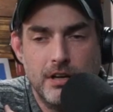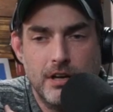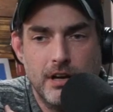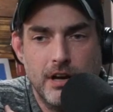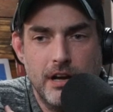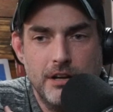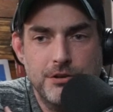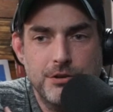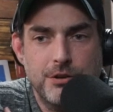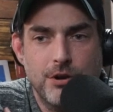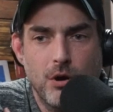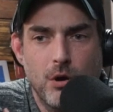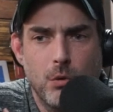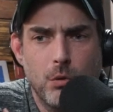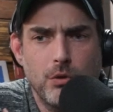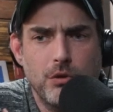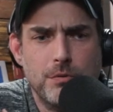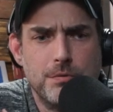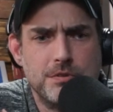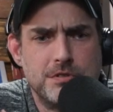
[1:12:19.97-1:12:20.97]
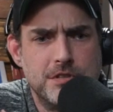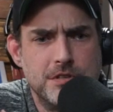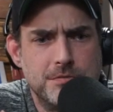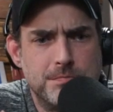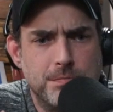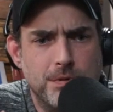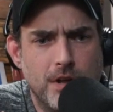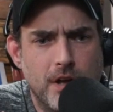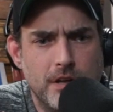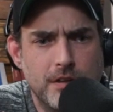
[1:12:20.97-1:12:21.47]
and you go, well, there was
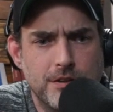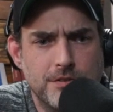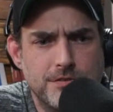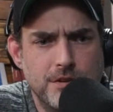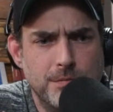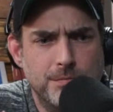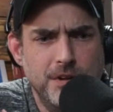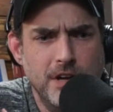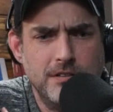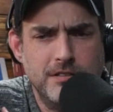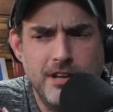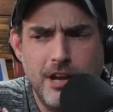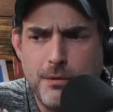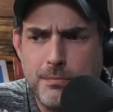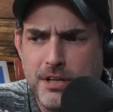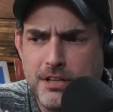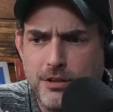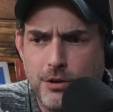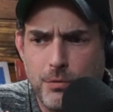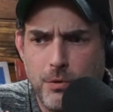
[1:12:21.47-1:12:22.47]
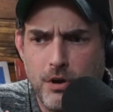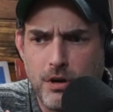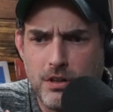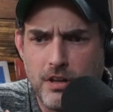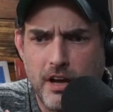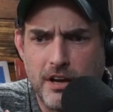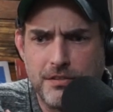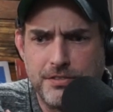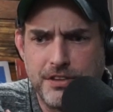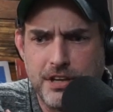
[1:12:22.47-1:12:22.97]
this plot and this, God damn it, there were a
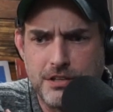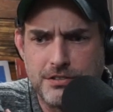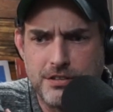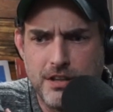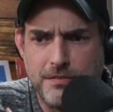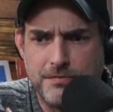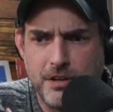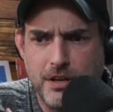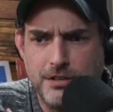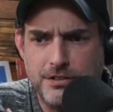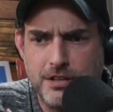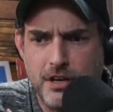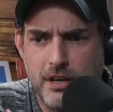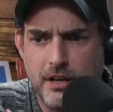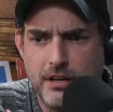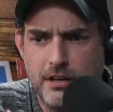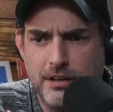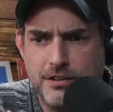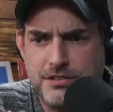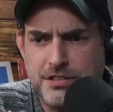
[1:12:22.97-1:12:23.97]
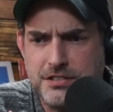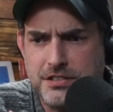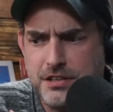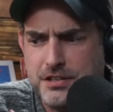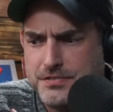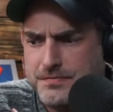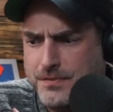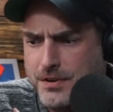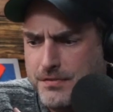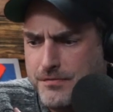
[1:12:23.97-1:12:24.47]
lot of things left undone. This
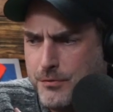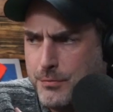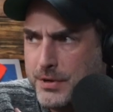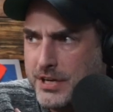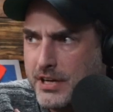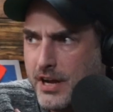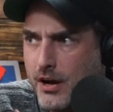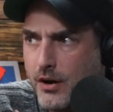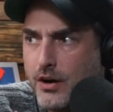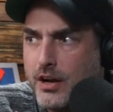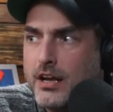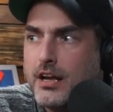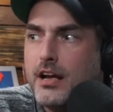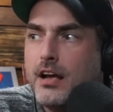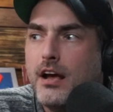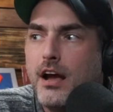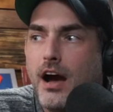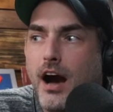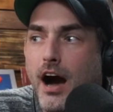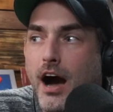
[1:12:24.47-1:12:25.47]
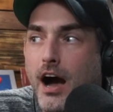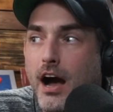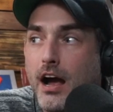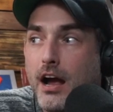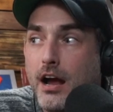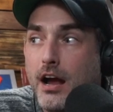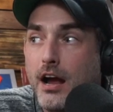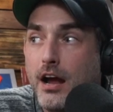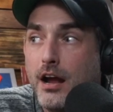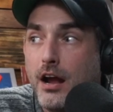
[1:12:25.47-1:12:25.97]
isn't as fun for me now.
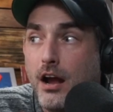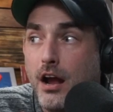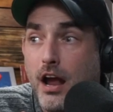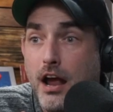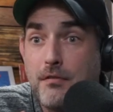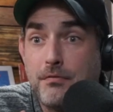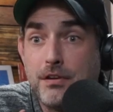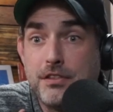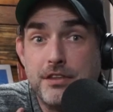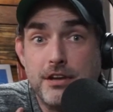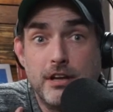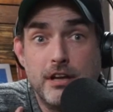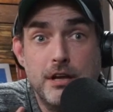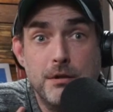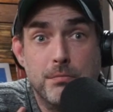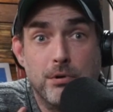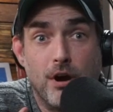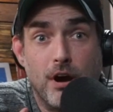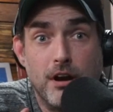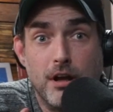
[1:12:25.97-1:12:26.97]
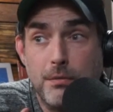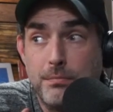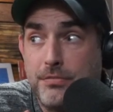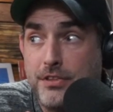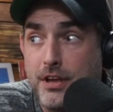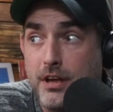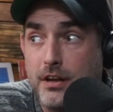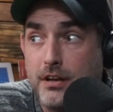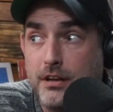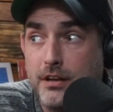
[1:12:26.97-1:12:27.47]
Everything he brought up
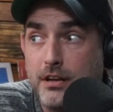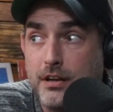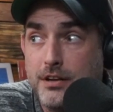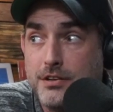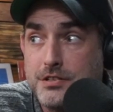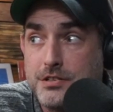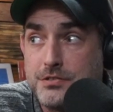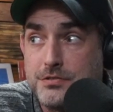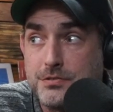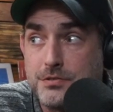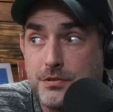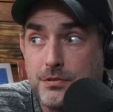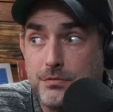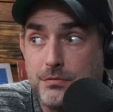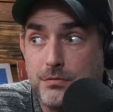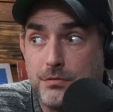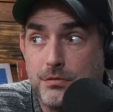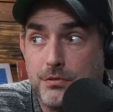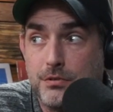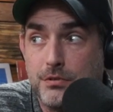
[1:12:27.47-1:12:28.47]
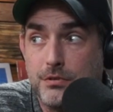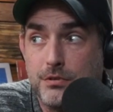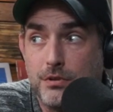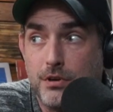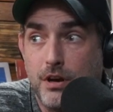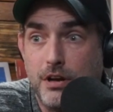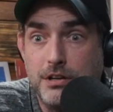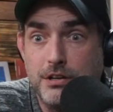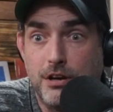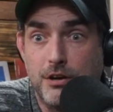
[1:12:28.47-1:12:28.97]
that is
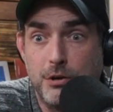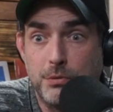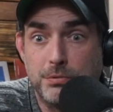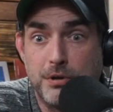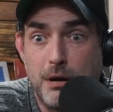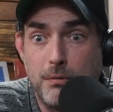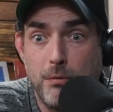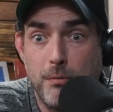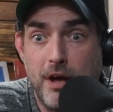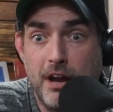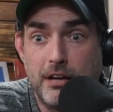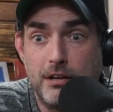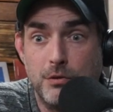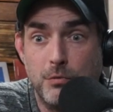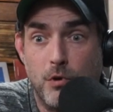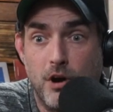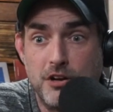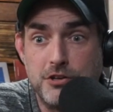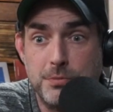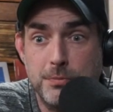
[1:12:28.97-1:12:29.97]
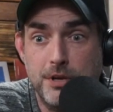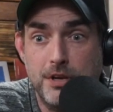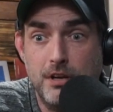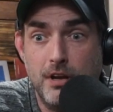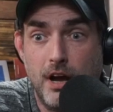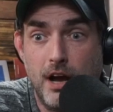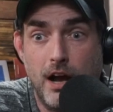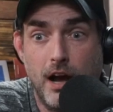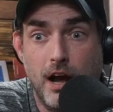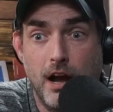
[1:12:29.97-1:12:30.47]
undone or problematic in Watchmen
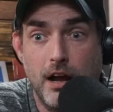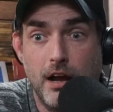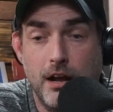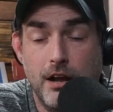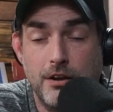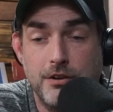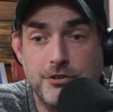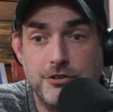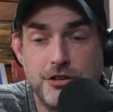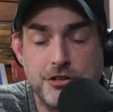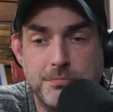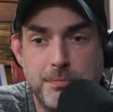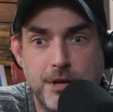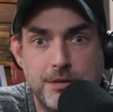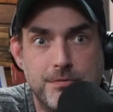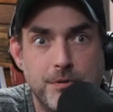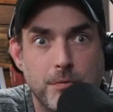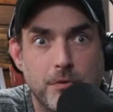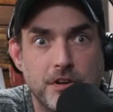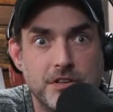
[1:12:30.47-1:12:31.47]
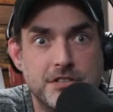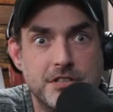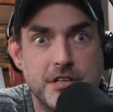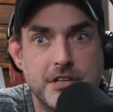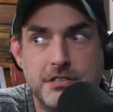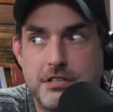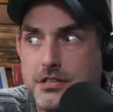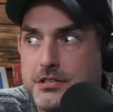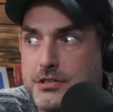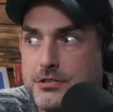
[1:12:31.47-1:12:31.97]
just makes me want to see a
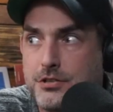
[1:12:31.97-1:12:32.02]
season